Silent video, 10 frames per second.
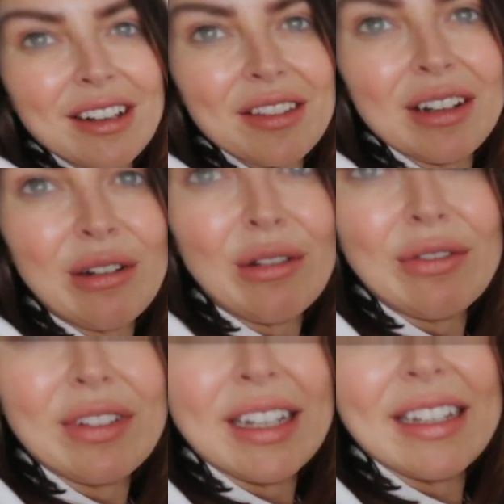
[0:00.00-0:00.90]
are the
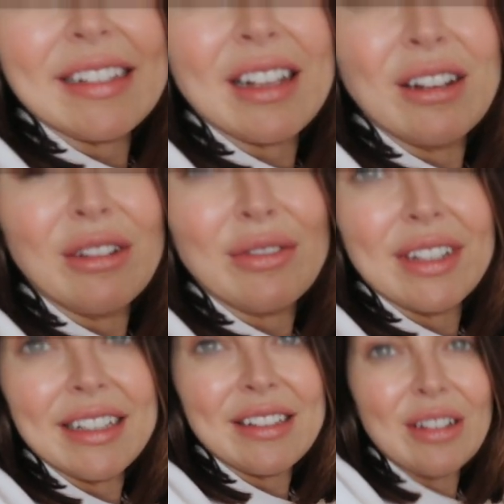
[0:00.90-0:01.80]
loveliest,
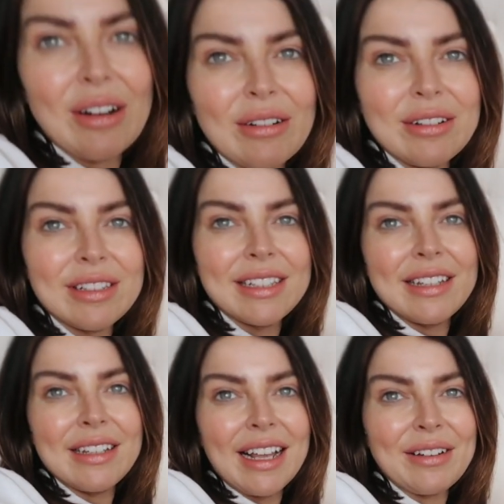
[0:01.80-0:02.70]
loveliest dogs.
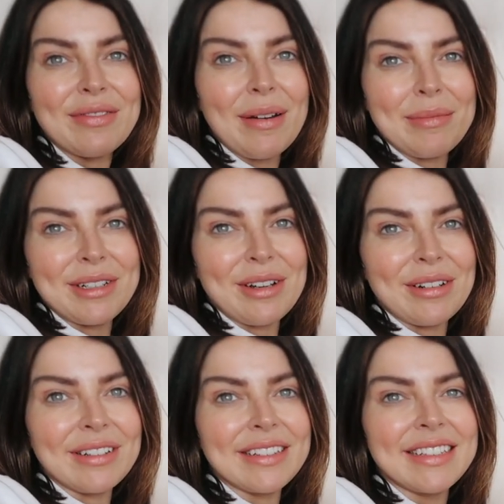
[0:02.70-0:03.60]
Like family
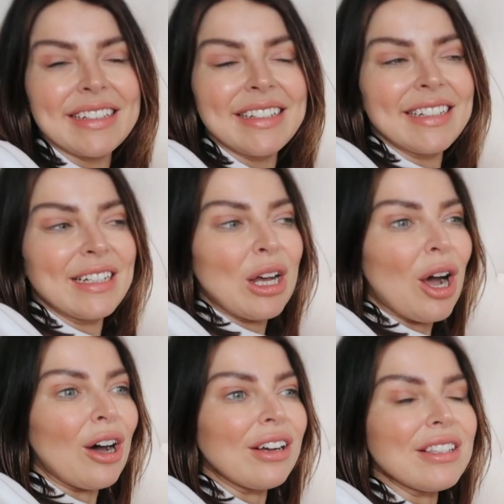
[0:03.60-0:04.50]
dogs.
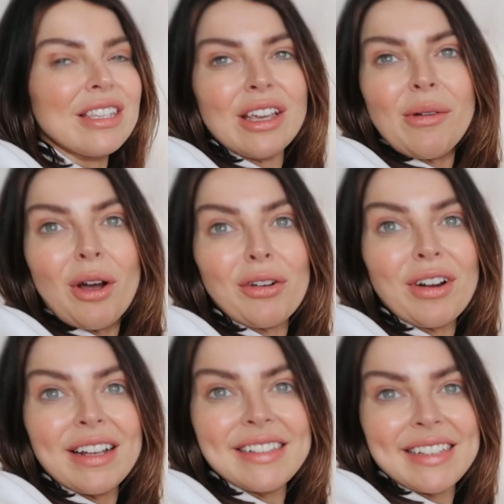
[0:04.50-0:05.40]
Our two are
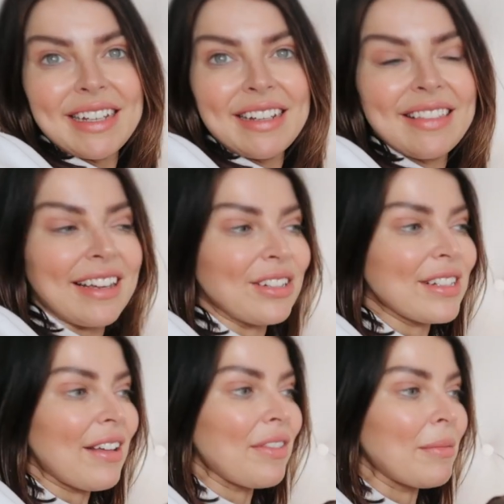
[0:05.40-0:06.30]
crazy. They just
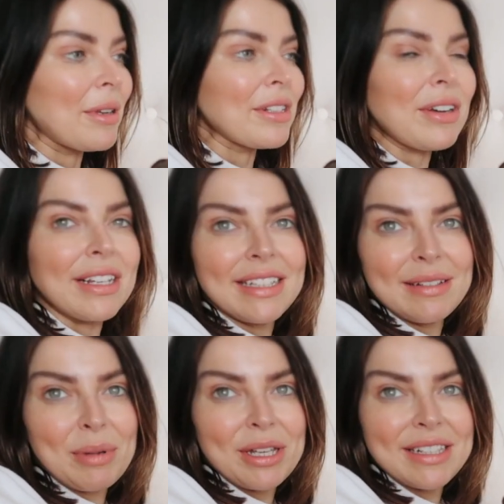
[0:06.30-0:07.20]
have the most crazy
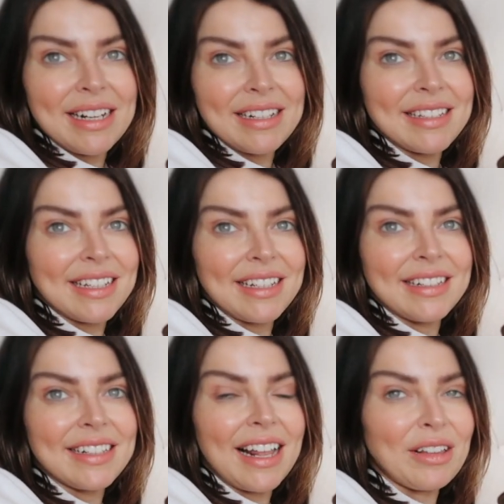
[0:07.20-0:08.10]

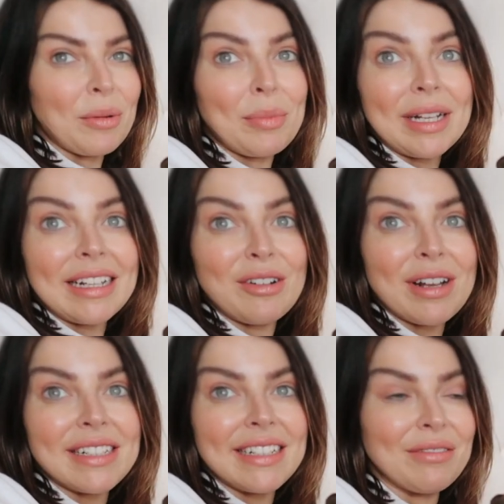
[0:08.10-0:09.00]
personalities. Like completely
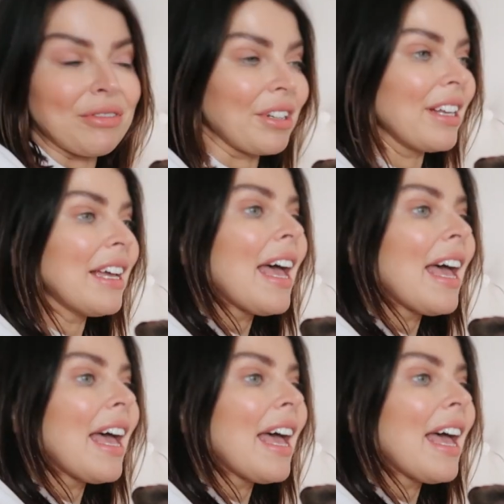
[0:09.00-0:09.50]
crazy different.